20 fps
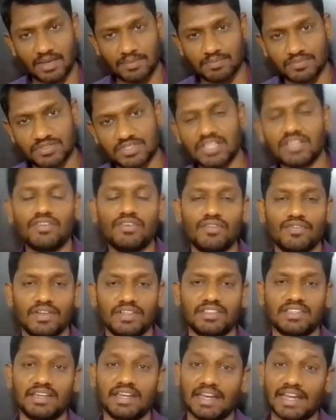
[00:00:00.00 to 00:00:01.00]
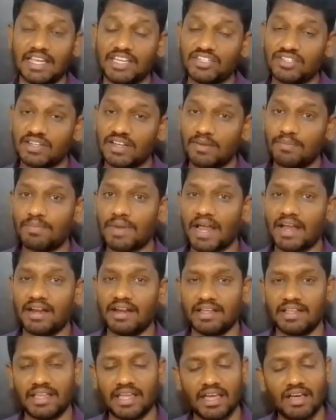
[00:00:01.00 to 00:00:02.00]
observed with national
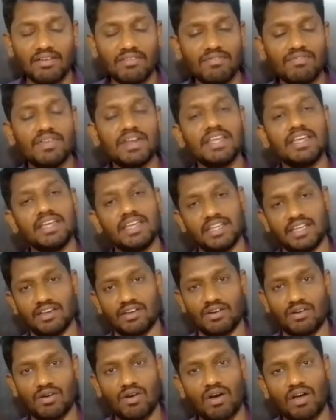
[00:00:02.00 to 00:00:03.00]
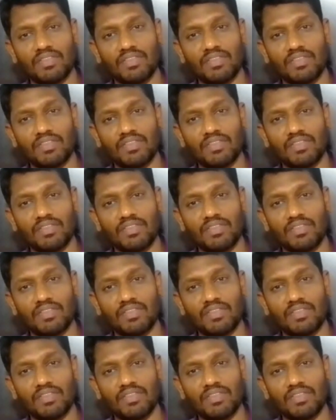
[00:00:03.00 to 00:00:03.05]
pride every year